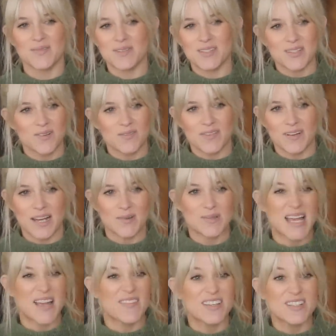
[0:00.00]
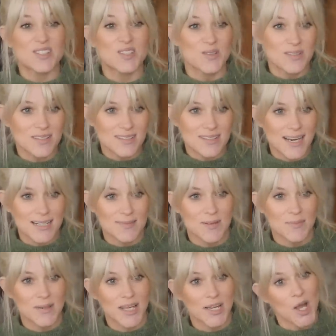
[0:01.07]
It was so funny. I was having students text
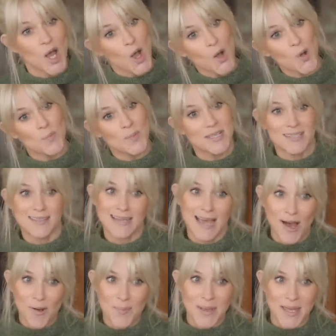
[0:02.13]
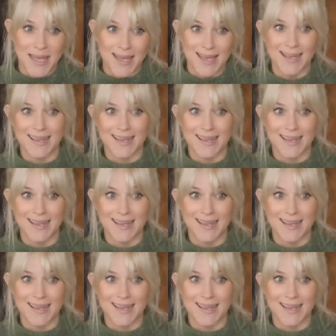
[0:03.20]
me, be like, "Oh, Miss Talbot,"